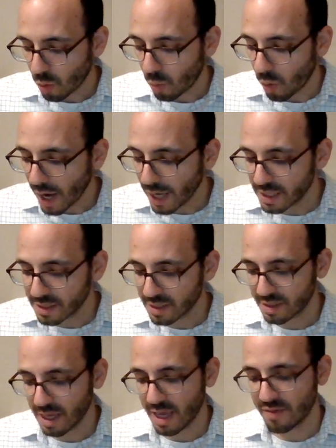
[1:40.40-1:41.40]
Why does it
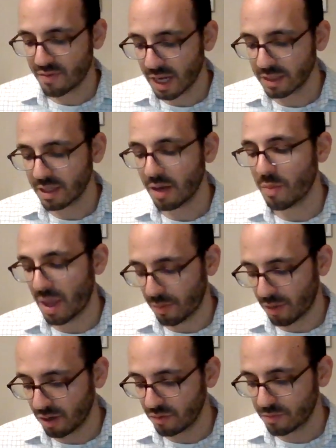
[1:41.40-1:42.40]
say V'natan
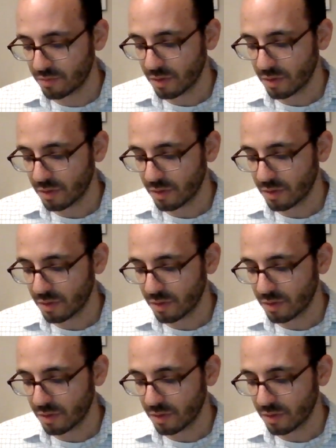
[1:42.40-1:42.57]
meimav